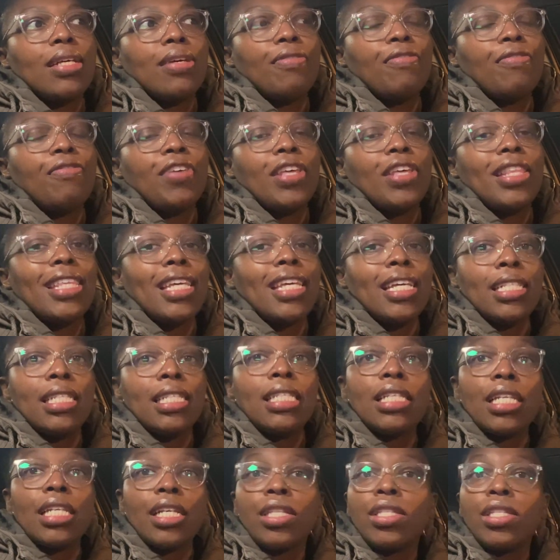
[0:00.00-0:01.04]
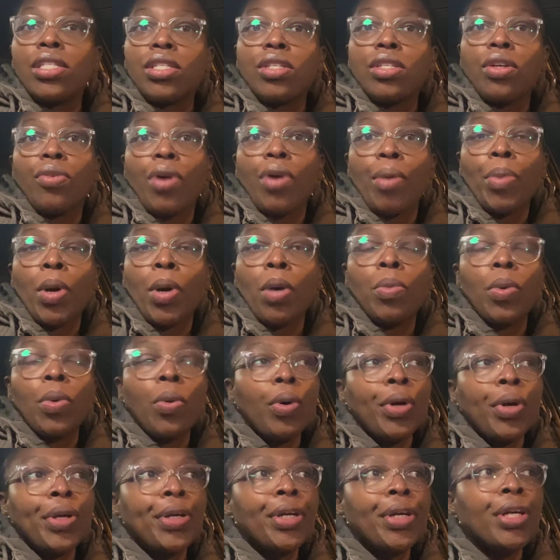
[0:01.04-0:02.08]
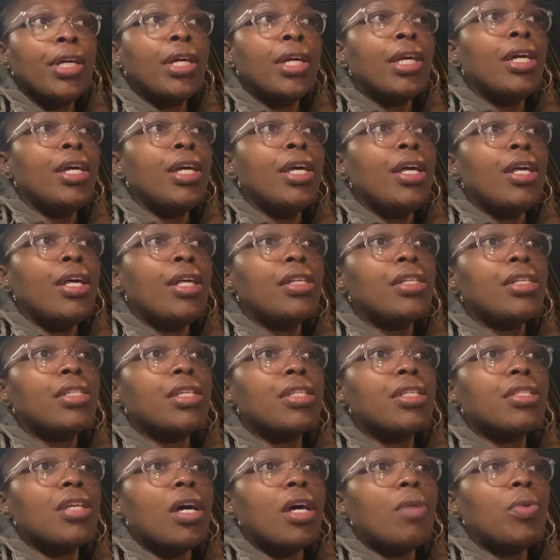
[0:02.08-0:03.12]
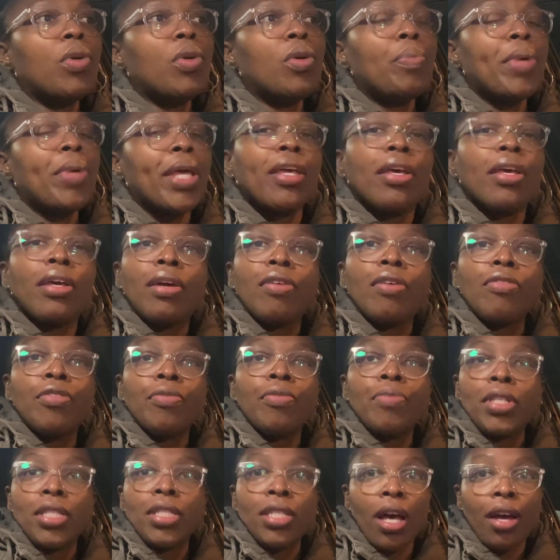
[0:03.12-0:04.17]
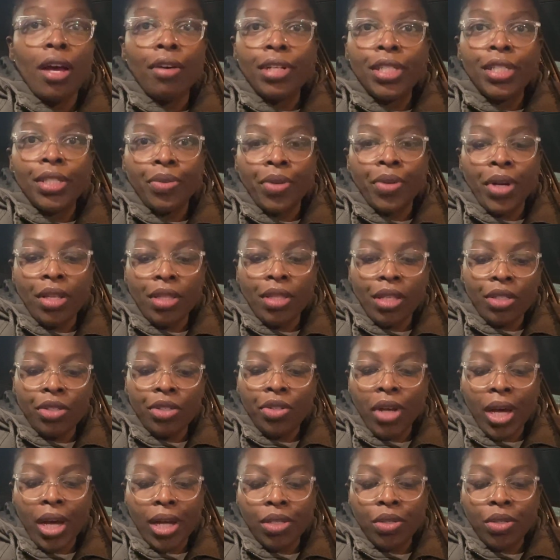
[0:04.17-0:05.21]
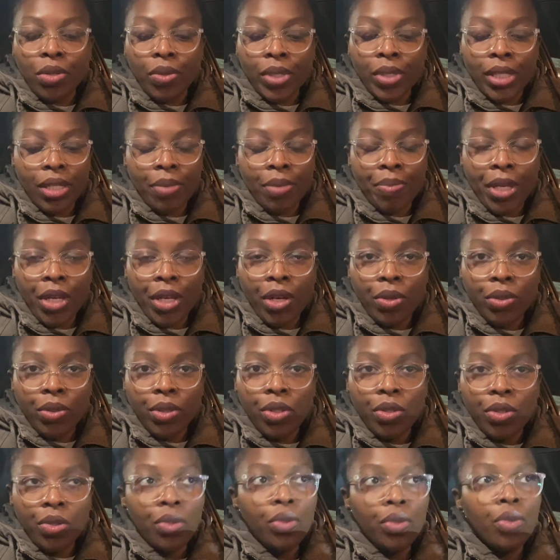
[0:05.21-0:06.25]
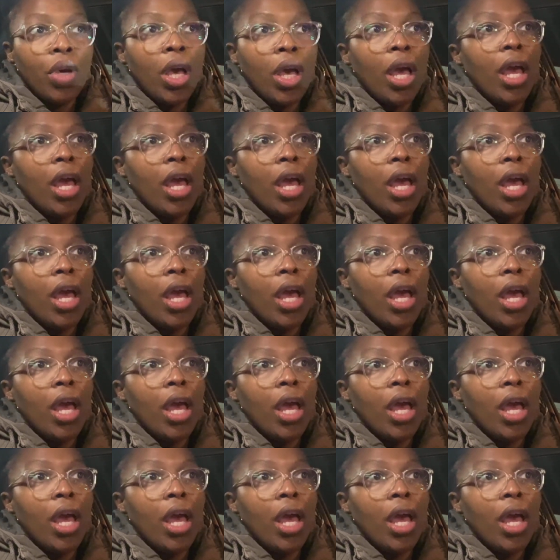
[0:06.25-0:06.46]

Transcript: fifth and sixth Grubhub order. It's a double picking up from the Thai restaurant that you guys always see me go to